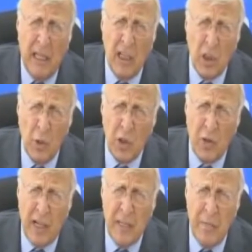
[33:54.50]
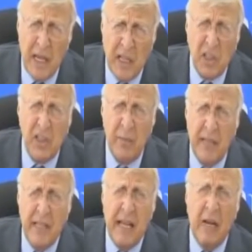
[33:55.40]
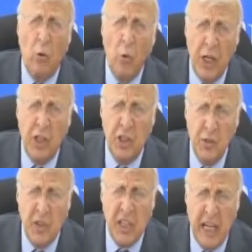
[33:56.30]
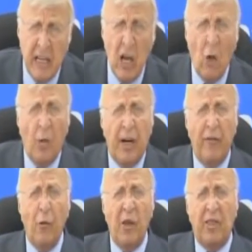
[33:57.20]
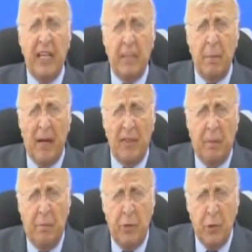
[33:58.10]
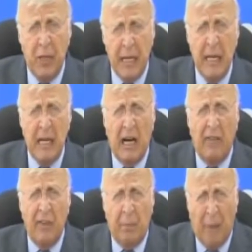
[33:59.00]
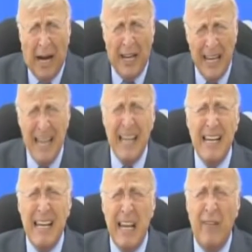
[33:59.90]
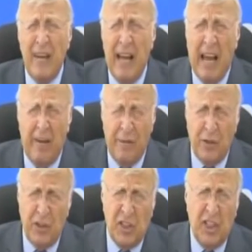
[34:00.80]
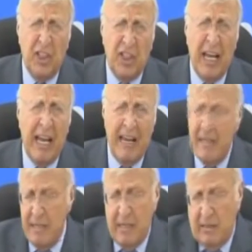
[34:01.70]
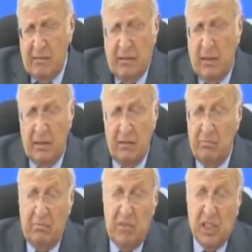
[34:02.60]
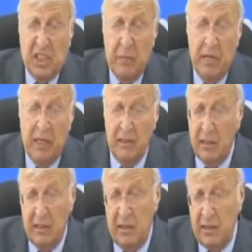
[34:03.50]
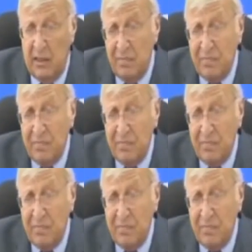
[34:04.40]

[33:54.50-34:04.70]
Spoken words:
Michelangelo was trying to make is something that we Jews say whenever we think about the beauty of the body, even after such a seemingly